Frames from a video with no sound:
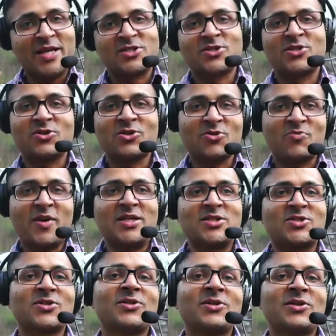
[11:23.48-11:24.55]
toothpaste.
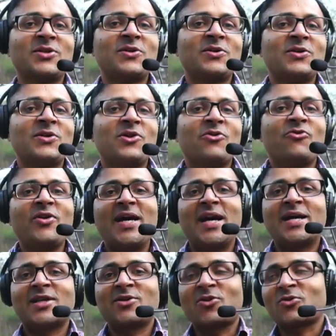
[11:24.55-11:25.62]
We had a
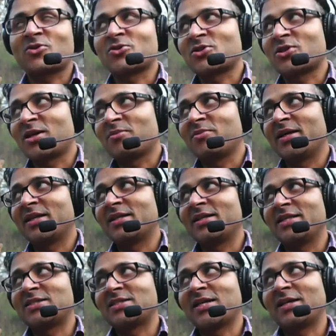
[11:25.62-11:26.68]
Dr. Saab, and he
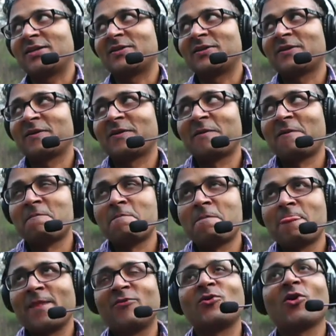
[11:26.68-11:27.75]
said he
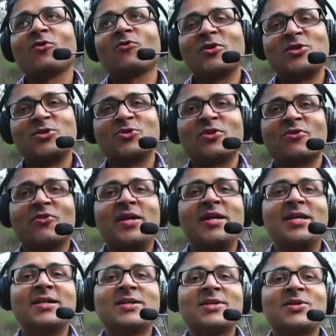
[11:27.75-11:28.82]
would always use the word
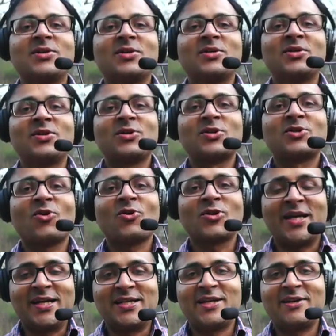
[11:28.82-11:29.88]

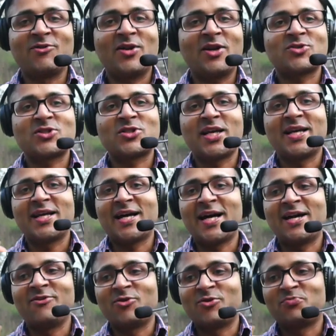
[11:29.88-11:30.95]
Colgate. He would not say I
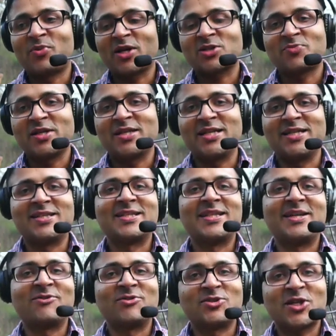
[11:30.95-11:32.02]
would brush my teeth. He
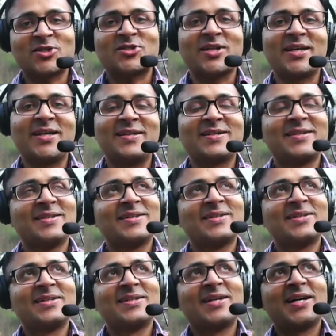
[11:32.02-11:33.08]
would just say
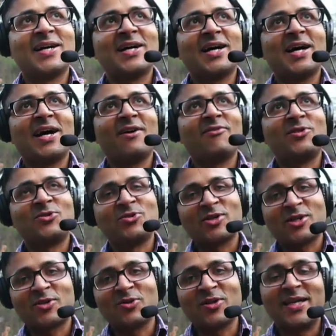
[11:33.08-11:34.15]
I will do the
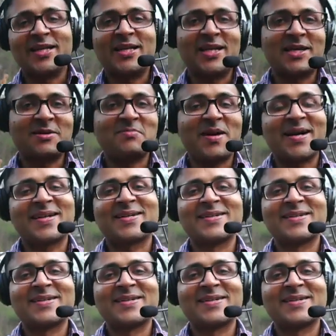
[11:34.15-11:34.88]
Colgate and come back.